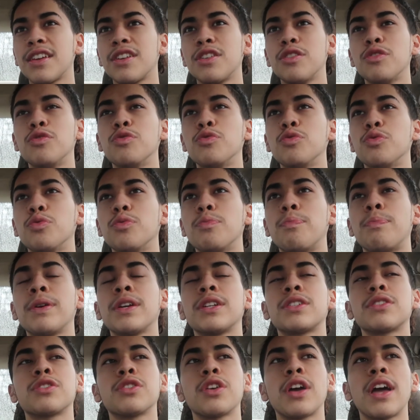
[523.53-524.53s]
you
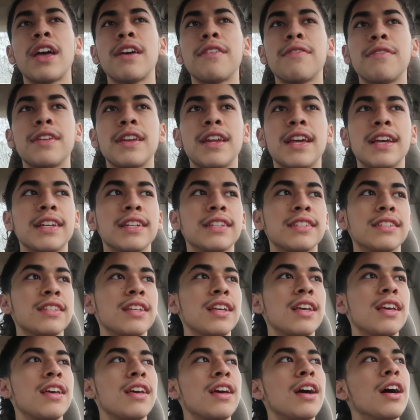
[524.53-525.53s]
picture heaven as
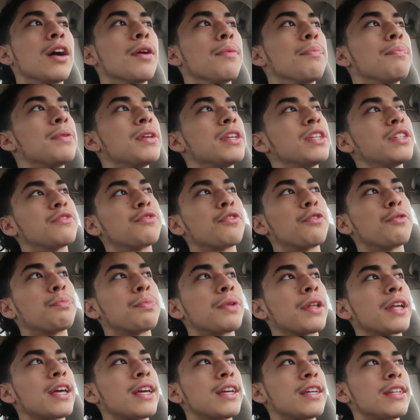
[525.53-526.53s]
a peaceful
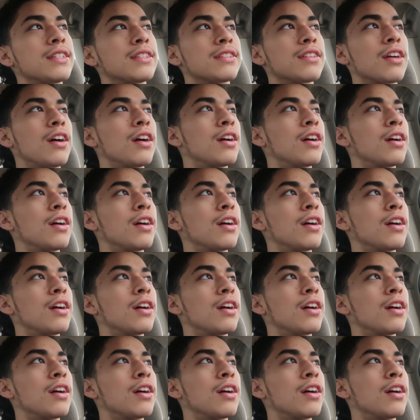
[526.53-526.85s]
place,